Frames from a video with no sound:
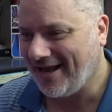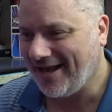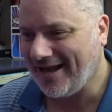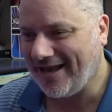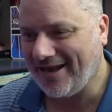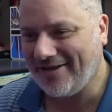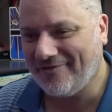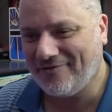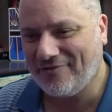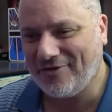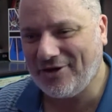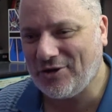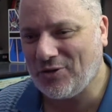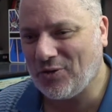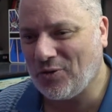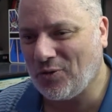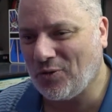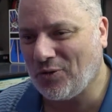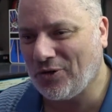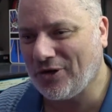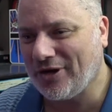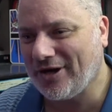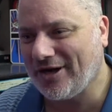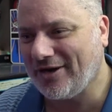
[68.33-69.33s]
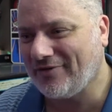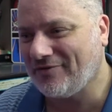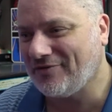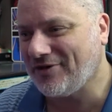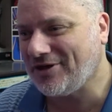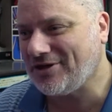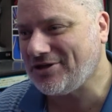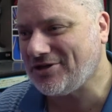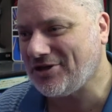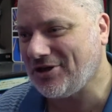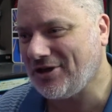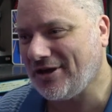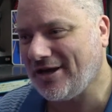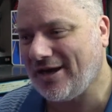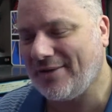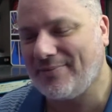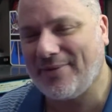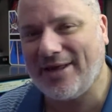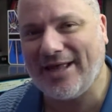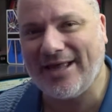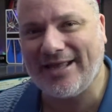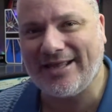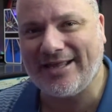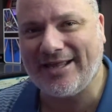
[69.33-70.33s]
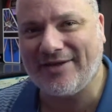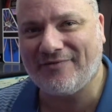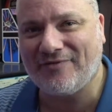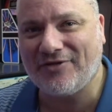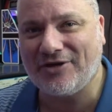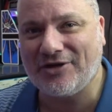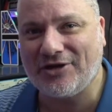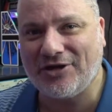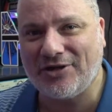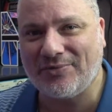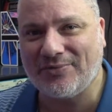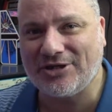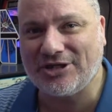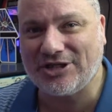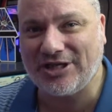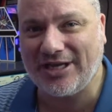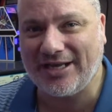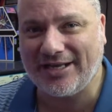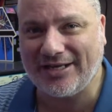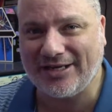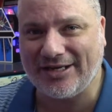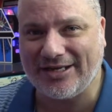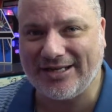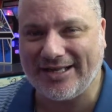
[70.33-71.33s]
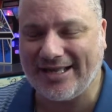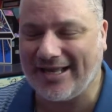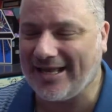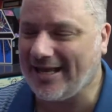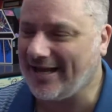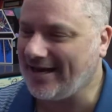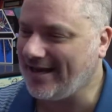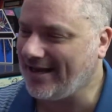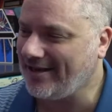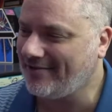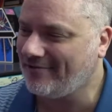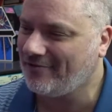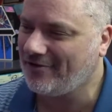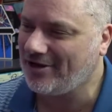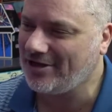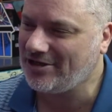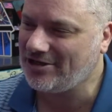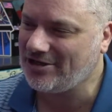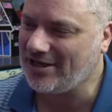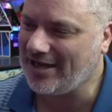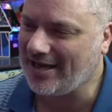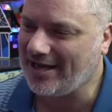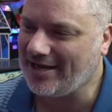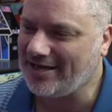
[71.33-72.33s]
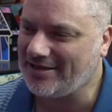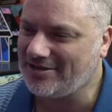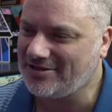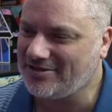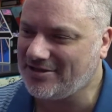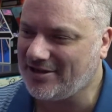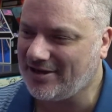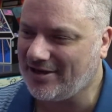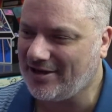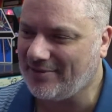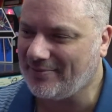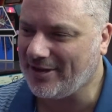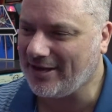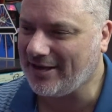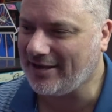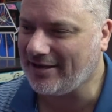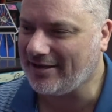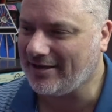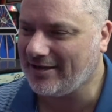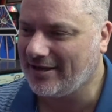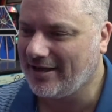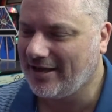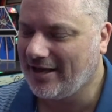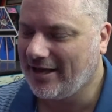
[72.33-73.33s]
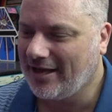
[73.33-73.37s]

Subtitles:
every corner, every turn I make, every new machine I get, every change that I make